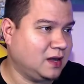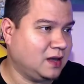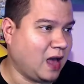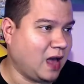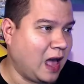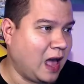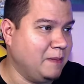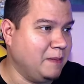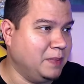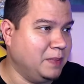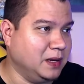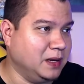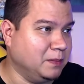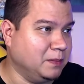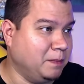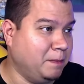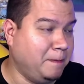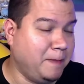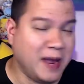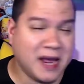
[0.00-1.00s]
I've
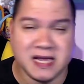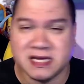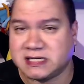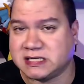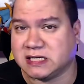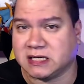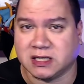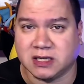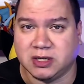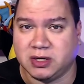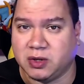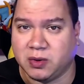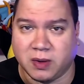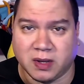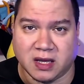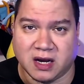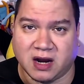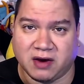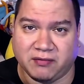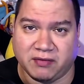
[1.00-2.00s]
been basically doing
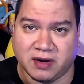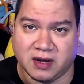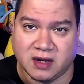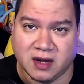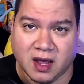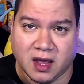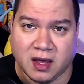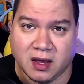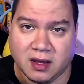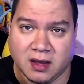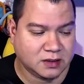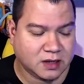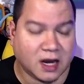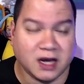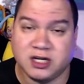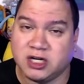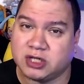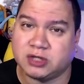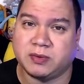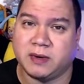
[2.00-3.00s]
it every day. I
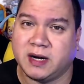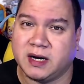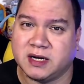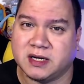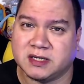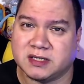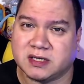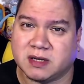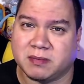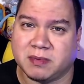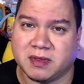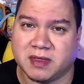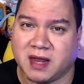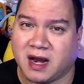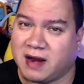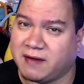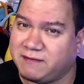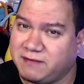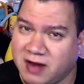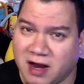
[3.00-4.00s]
just ran into something that
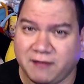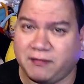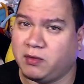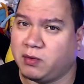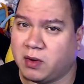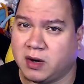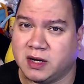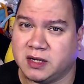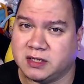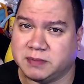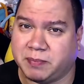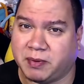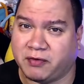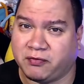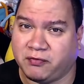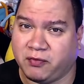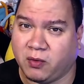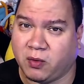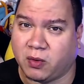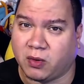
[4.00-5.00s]
I've never run in
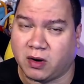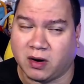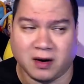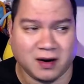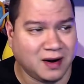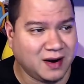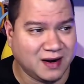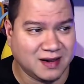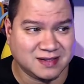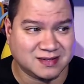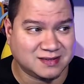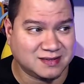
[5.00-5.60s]
before, and it's